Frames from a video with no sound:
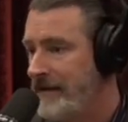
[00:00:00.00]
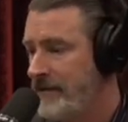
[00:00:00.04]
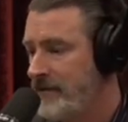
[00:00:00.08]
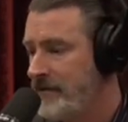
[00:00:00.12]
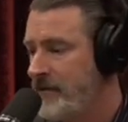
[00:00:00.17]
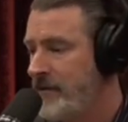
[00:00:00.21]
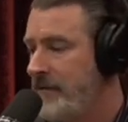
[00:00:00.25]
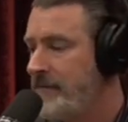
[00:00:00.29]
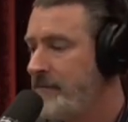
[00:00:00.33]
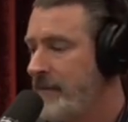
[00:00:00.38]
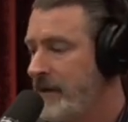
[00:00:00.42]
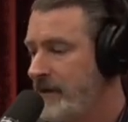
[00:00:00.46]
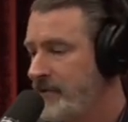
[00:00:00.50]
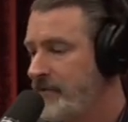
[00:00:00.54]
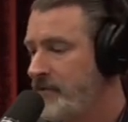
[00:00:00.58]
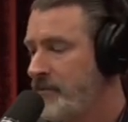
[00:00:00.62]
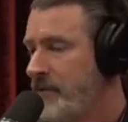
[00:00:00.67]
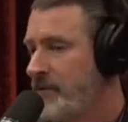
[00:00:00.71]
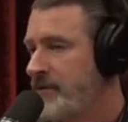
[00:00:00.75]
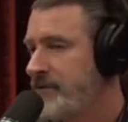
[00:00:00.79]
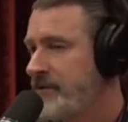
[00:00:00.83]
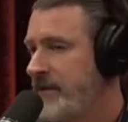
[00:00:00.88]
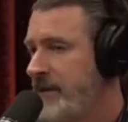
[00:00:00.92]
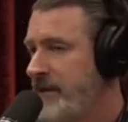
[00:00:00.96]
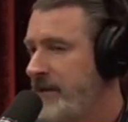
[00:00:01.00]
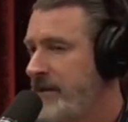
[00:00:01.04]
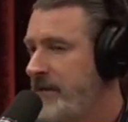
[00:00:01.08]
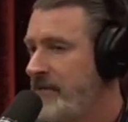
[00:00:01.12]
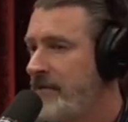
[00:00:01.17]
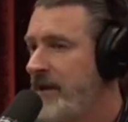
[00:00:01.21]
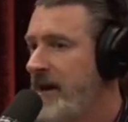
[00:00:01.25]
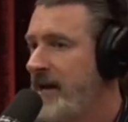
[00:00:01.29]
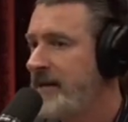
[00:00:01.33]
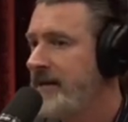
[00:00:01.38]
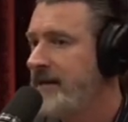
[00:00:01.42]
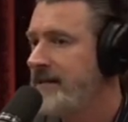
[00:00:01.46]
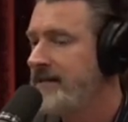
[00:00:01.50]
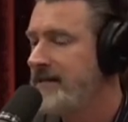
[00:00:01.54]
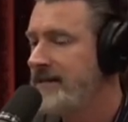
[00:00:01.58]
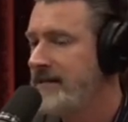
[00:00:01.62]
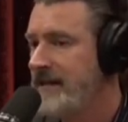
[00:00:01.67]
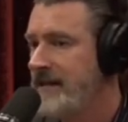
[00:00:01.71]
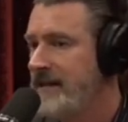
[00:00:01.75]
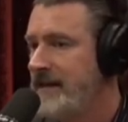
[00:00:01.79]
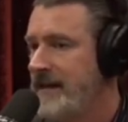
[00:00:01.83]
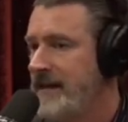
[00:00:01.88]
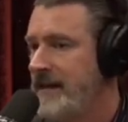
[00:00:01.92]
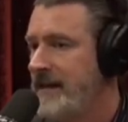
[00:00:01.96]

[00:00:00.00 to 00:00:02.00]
They're doing much worse than the Iraqis did in